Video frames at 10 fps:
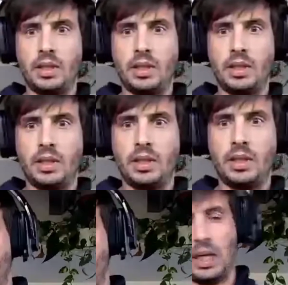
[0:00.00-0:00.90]
could
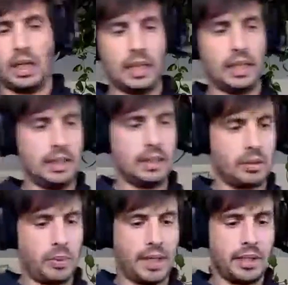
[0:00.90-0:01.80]

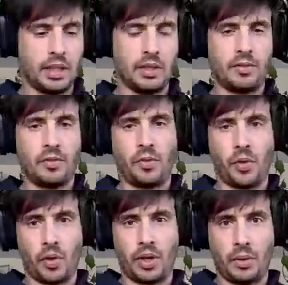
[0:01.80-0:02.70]
create a ticket
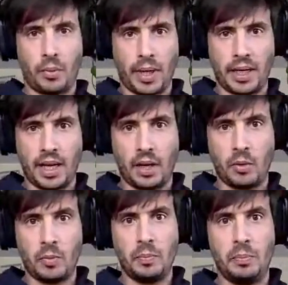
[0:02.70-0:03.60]
for right now
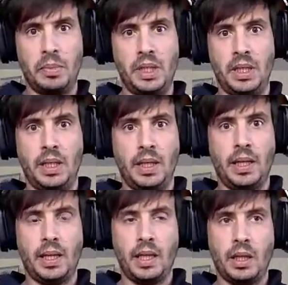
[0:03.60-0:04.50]
be
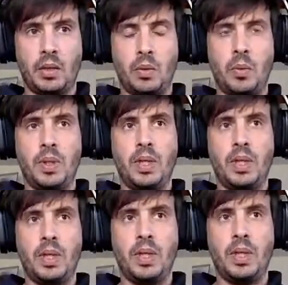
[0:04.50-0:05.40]

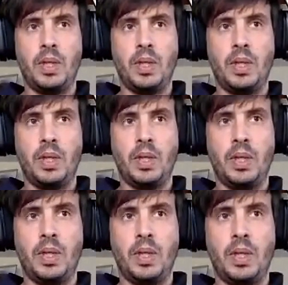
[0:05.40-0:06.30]
create JSON
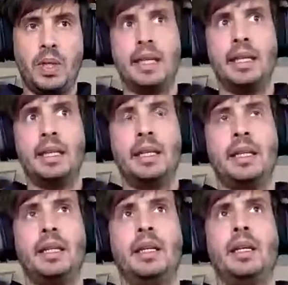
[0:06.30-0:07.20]
API,
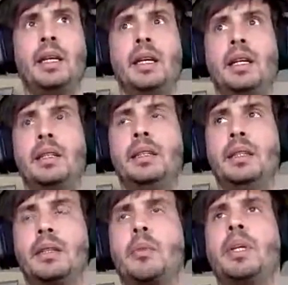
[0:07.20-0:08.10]

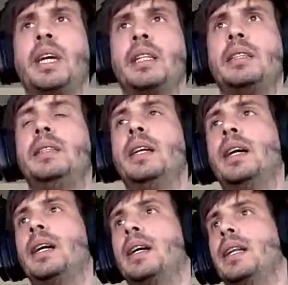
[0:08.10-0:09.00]
create
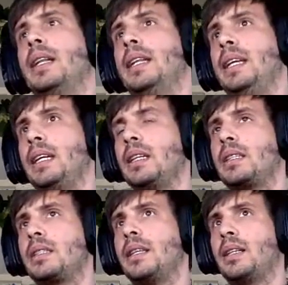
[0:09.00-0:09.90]
the links
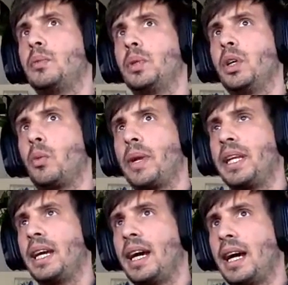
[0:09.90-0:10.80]
that we already
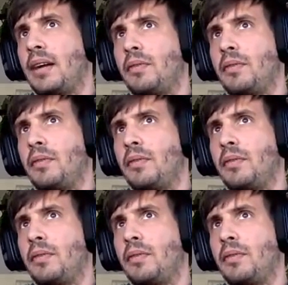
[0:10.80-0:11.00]
have